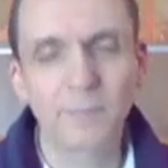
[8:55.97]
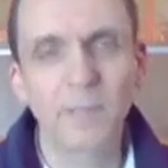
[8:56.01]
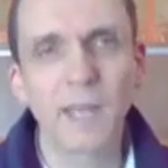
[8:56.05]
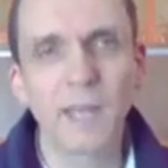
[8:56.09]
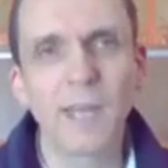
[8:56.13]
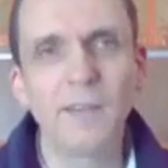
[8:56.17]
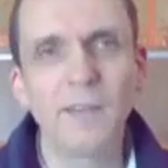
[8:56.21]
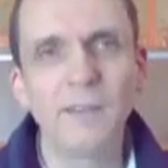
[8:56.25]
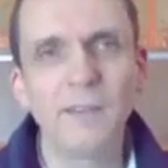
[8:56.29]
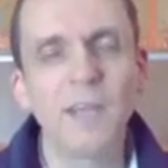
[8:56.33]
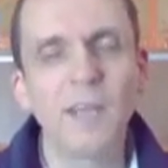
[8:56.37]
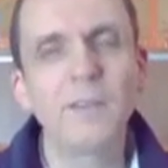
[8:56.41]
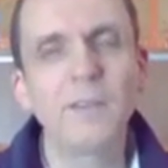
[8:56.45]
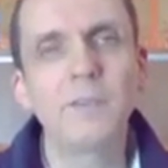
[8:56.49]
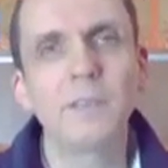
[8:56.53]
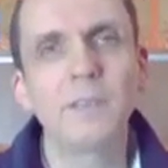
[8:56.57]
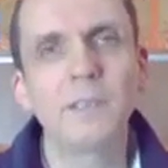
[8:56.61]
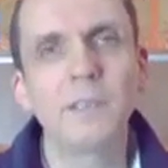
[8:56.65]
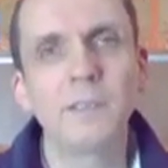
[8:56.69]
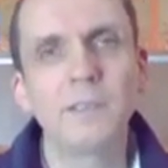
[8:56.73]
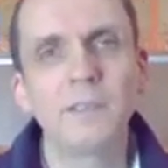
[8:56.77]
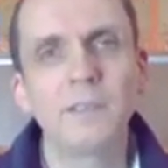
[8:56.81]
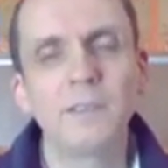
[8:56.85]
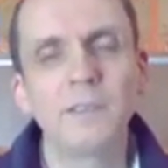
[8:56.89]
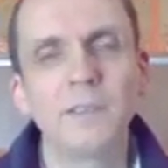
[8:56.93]

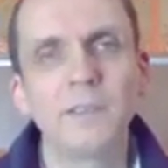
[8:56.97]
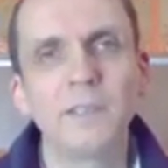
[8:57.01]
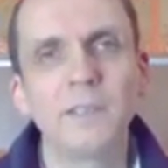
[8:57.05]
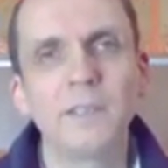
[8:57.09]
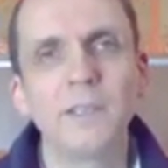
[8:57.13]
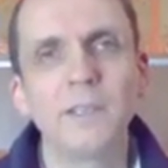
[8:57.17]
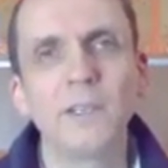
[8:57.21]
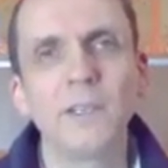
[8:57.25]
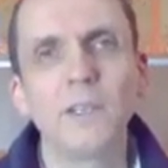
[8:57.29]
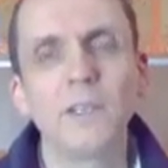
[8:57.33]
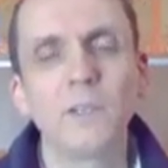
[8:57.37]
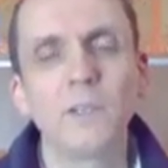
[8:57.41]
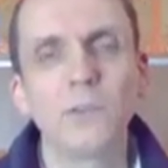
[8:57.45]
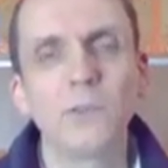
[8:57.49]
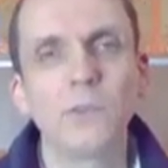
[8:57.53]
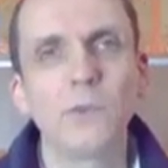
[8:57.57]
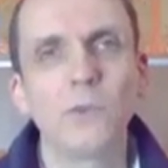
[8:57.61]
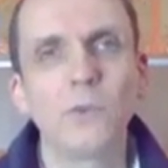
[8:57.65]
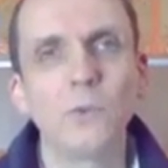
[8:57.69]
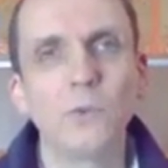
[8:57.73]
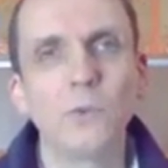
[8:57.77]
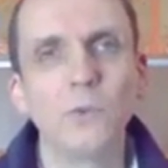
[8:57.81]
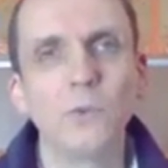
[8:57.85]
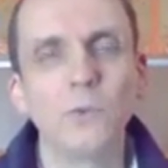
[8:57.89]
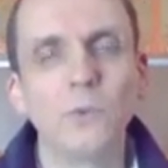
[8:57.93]
endeavor
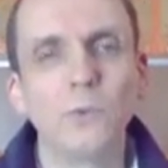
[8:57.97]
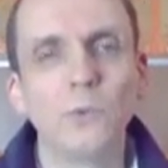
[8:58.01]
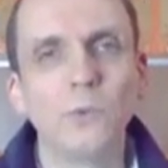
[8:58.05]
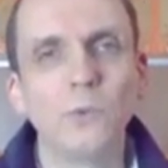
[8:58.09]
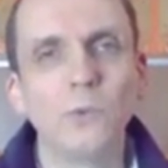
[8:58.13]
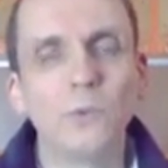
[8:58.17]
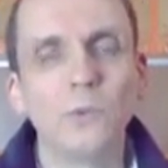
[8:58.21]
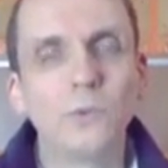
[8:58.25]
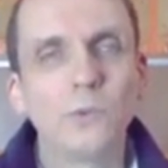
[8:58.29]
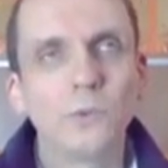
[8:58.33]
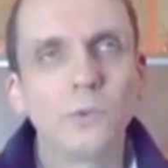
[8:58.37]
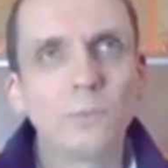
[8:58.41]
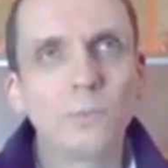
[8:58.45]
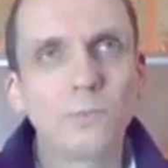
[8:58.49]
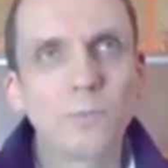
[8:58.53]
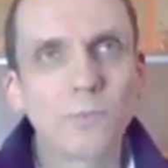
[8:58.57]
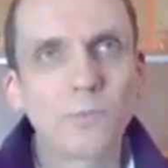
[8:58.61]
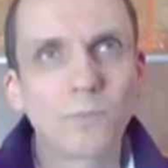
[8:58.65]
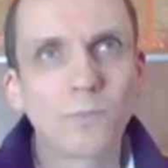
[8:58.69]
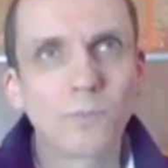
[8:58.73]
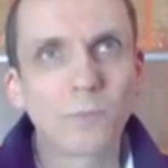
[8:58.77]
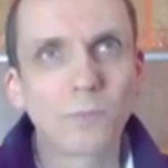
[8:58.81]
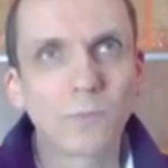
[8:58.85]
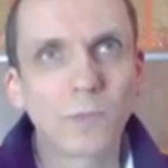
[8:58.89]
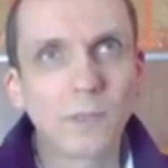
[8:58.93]
to
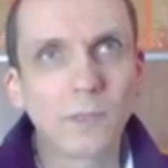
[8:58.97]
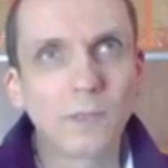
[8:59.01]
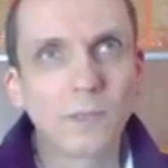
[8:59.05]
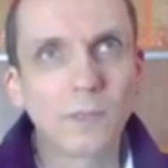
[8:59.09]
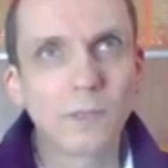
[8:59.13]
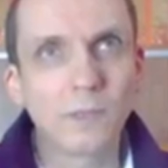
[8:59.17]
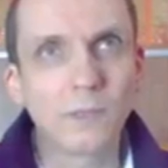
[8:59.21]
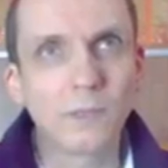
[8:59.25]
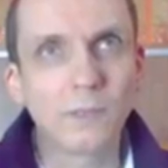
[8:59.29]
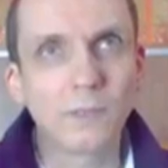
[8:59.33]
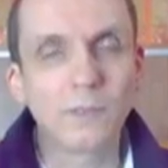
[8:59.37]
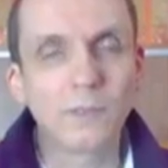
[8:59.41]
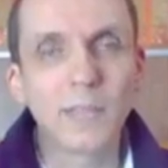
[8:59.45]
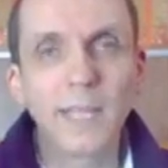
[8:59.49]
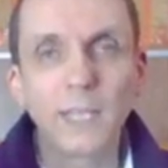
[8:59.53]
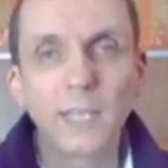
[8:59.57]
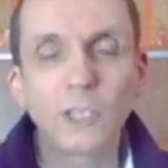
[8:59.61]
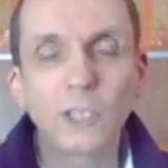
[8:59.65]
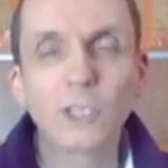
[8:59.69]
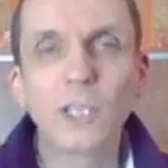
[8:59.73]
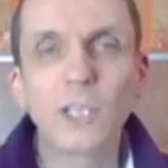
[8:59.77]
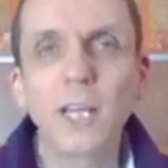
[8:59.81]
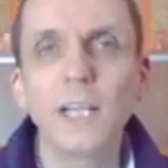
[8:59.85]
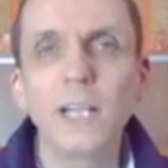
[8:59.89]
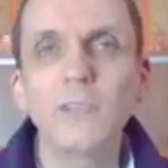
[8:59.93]
take
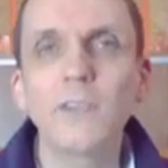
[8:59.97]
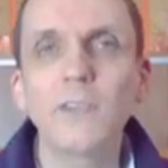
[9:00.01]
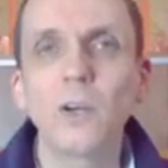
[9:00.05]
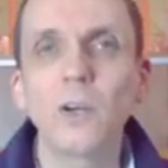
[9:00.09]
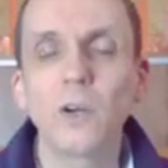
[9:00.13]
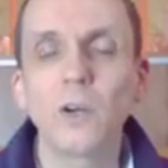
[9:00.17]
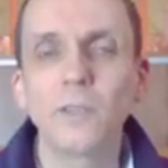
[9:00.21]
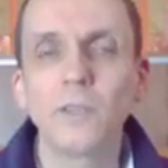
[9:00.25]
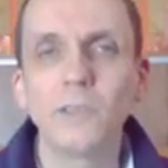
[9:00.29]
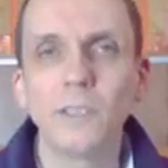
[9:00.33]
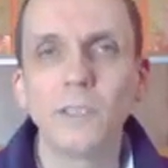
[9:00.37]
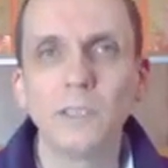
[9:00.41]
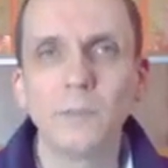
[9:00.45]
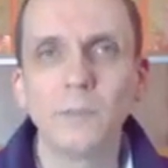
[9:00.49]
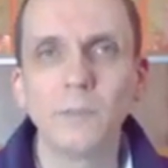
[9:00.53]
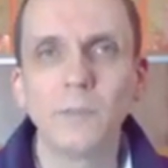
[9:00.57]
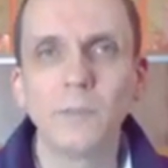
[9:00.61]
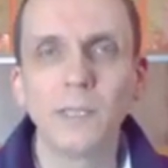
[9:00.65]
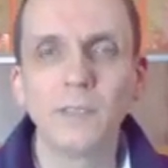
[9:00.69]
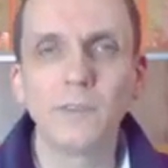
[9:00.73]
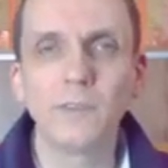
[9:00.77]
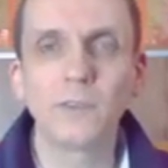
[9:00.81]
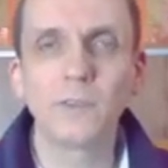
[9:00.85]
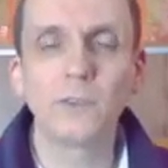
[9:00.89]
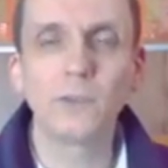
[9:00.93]
shelter on him
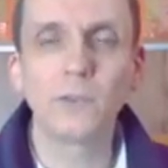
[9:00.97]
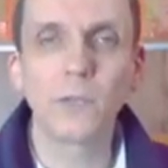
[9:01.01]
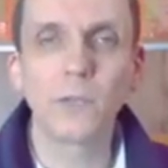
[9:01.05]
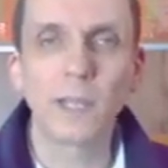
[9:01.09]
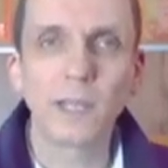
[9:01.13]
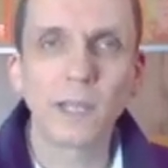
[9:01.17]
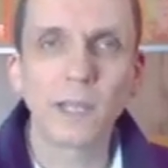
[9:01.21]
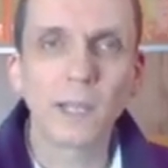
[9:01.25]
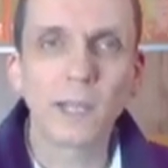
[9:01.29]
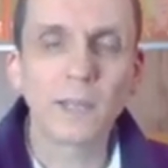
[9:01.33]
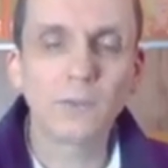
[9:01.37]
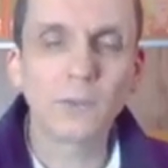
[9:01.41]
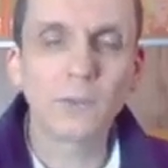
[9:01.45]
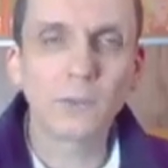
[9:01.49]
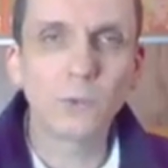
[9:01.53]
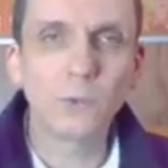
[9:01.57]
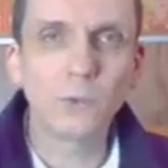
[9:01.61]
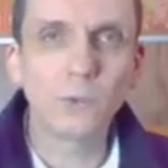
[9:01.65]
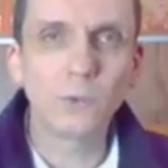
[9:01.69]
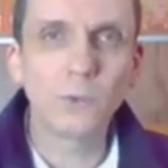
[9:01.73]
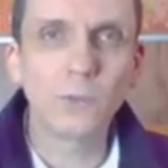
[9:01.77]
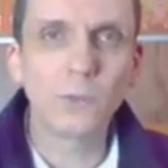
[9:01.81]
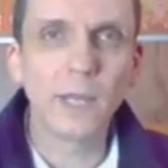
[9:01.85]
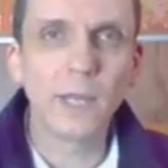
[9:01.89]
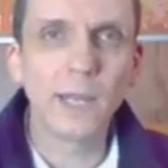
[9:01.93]
and
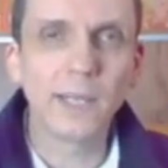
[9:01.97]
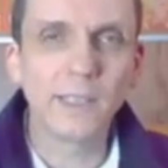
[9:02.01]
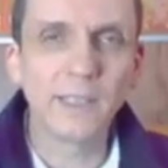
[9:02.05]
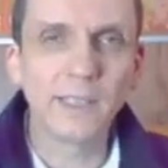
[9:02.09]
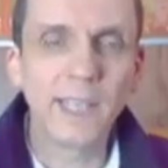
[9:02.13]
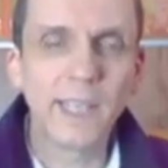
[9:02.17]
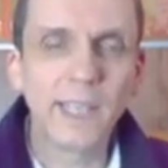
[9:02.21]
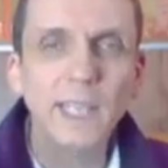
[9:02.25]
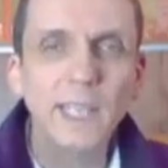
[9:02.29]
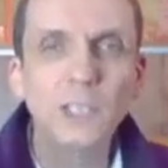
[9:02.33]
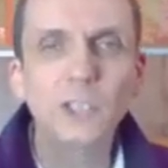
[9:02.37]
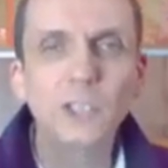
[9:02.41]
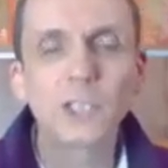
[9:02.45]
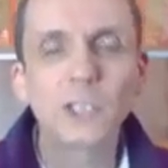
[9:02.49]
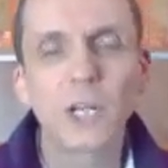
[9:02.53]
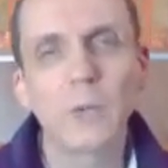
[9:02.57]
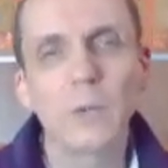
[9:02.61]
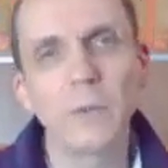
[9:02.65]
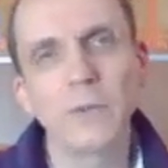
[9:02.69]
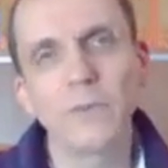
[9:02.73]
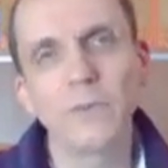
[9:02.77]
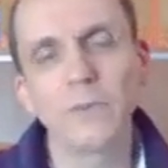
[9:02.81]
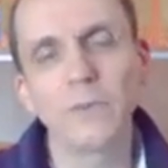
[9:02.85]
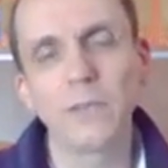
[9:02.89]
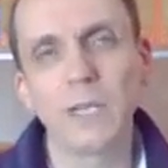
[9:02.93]
to engage
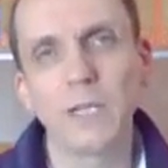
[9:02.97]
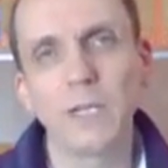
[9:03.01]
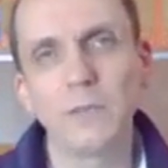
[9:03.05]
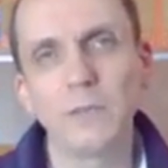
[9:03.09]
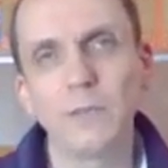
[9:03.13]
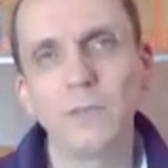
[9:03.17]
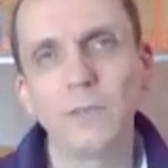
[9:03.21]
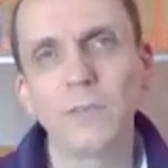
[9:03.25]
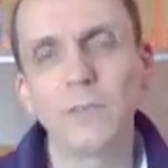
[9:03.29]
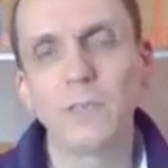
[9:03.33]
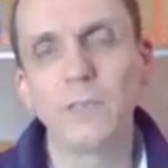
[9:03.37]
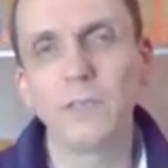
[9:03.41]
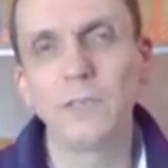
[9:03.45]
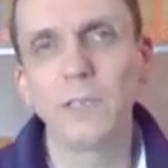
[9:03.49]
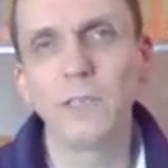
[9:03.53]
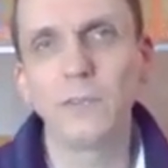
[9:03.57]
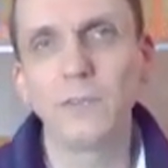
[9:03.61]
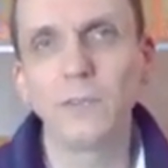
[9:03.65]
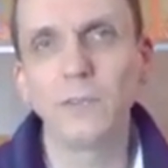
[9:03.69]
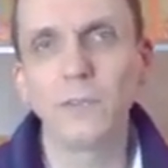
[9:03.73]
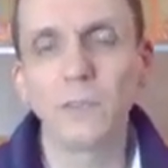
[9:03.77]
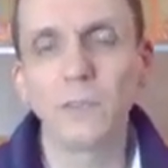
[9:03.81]
ourselves in his